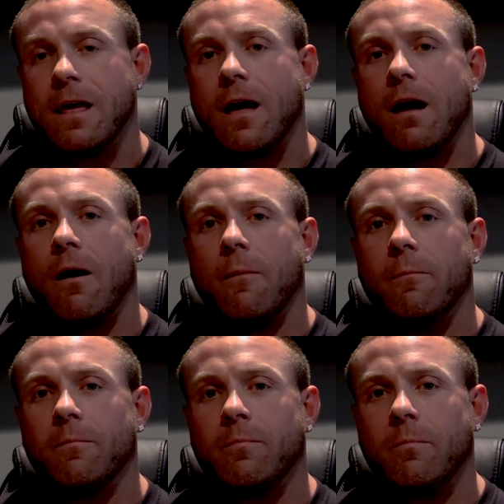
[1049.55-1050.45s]

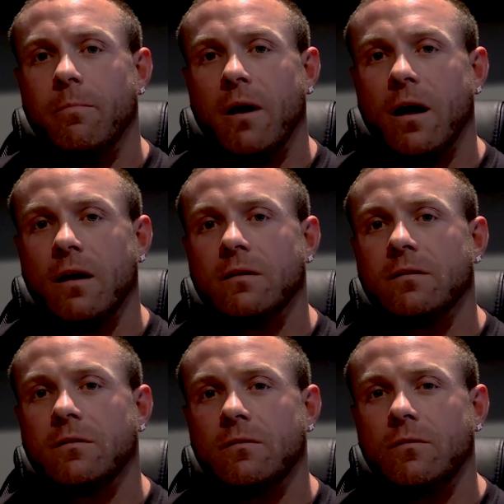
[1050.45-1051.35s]
but
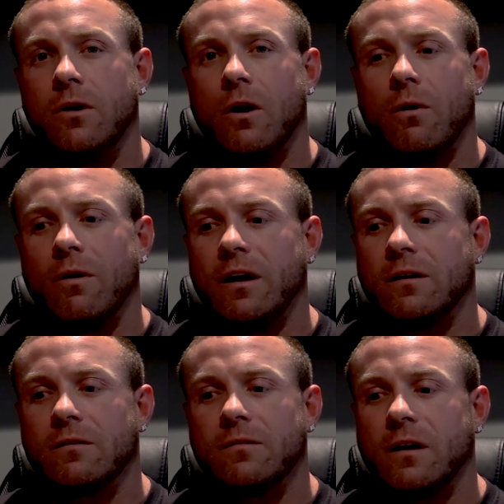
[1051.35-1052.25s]
you know,
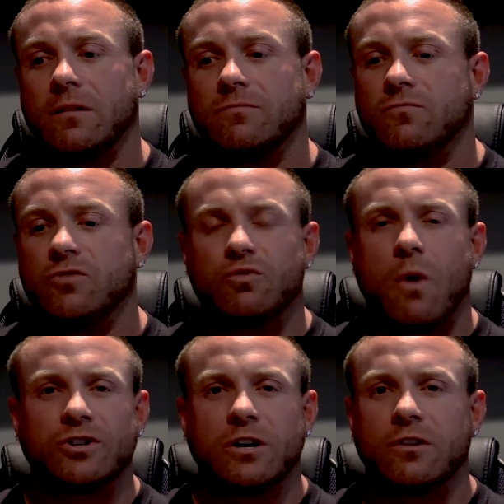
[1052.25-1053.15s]
like just
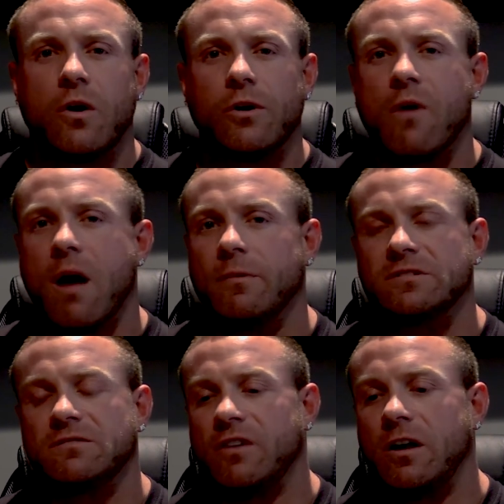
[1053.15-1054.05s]
watching a Tony
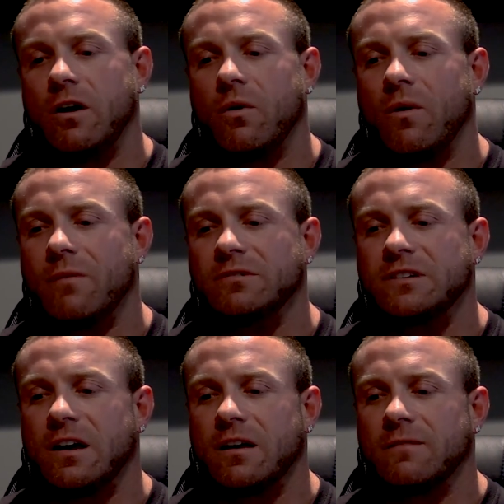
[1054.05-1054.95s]
Robbins video, I was
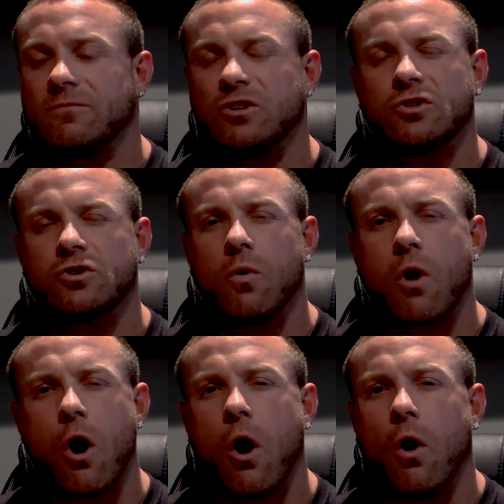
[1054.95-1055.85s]
like just so
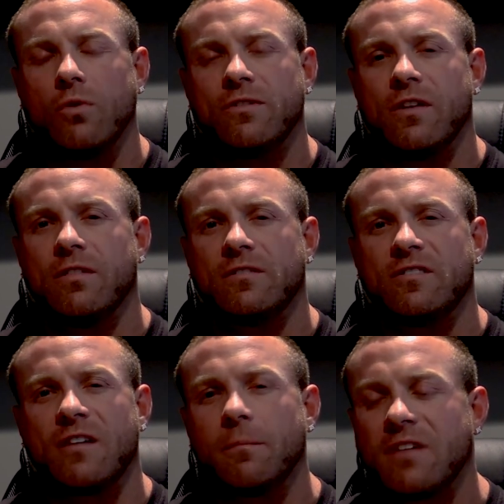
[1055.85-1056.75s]
called to
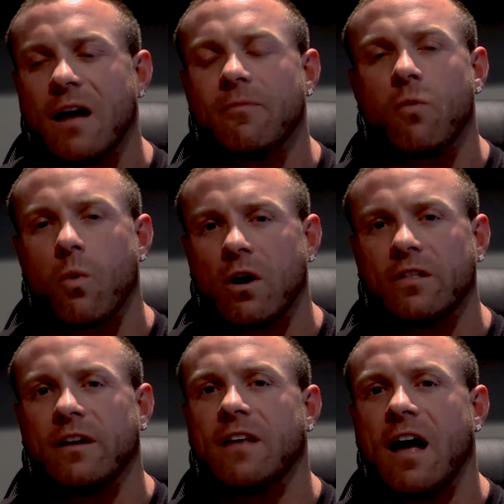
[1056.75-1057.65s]
some type of work
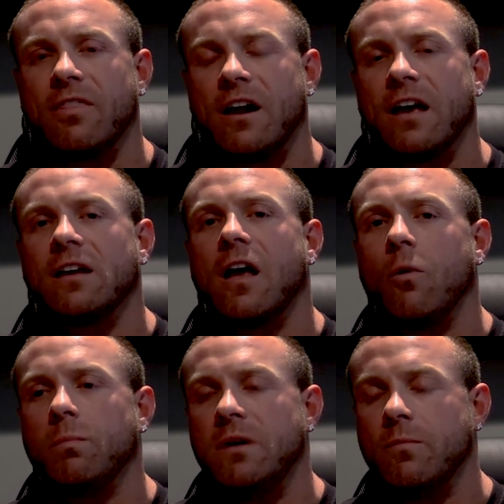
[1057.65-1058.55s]
like that I can
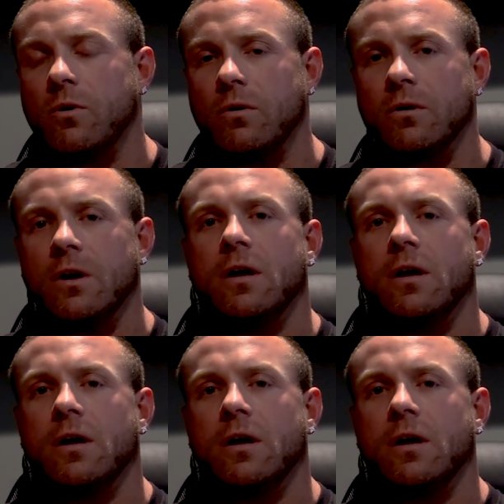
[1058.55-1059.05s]
help people